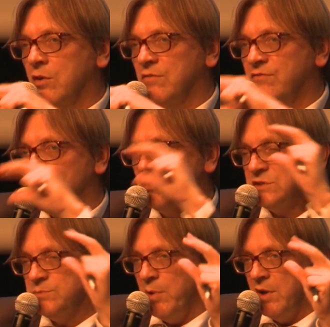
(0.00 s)
a
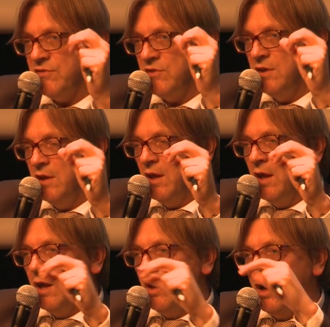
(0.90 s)
convergence policy
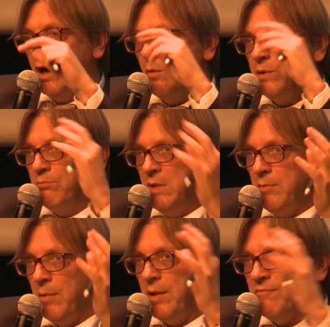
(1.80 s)
with
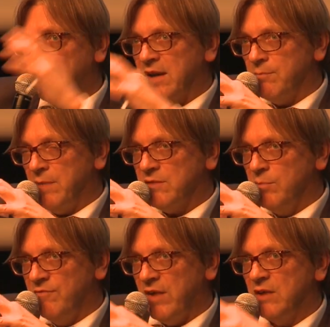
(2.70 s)
minimum and
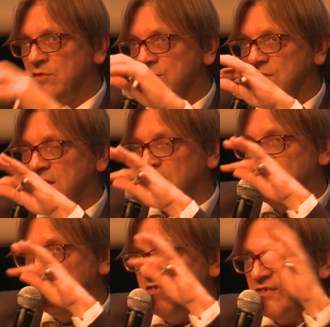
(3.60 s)
maximum values
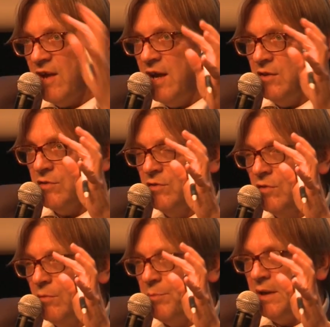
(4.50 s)
decided on the
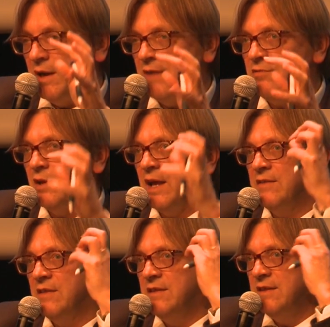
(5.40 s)
European level,
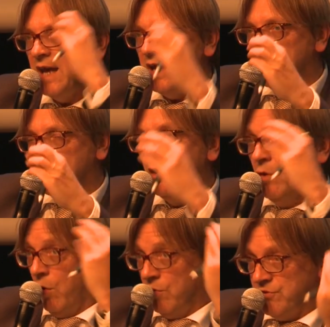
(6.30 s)
and
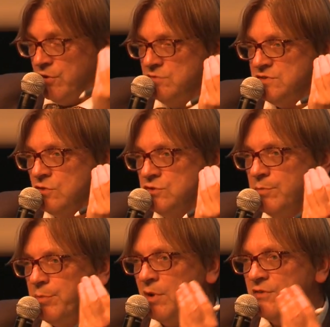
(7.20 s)
then also
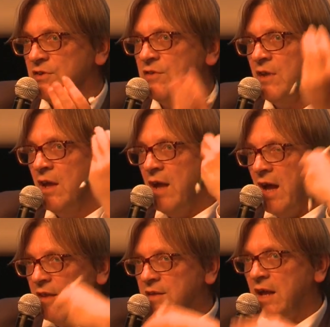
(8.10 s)
social policies,
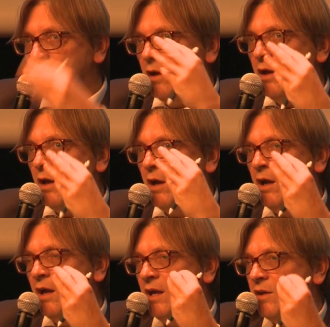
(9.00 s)
and then
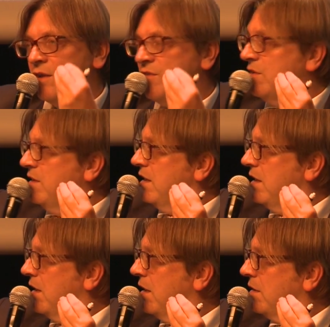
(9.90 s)
it has
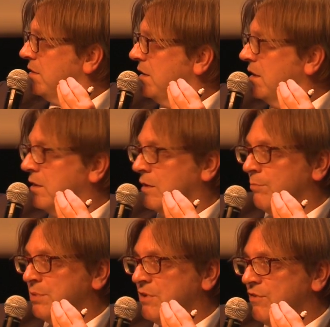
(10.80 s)
the
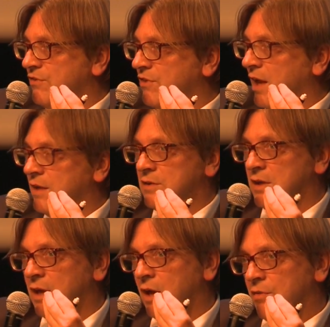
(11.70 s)
competence and
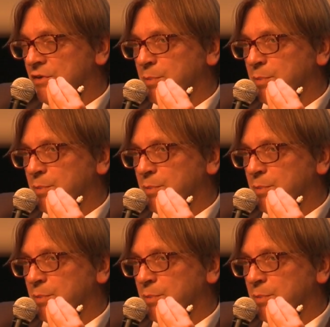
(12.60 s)
the